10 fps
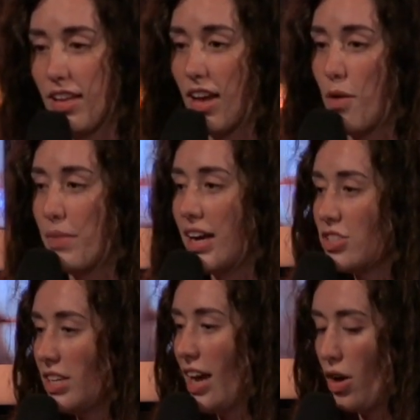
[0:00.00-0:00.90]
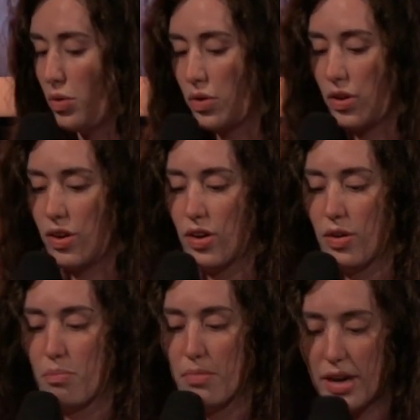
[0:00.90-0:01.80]
Imagine how
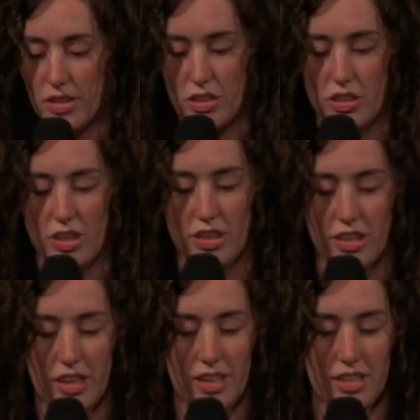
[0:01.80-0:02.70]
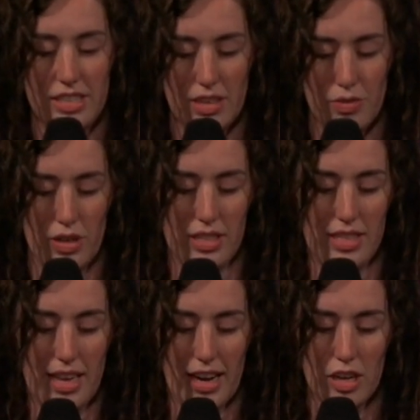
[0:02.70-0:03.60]
much difference
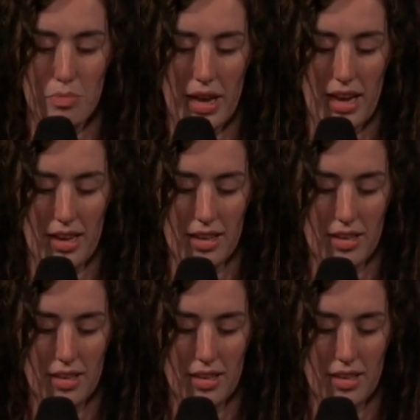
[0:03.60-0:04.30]
that could make.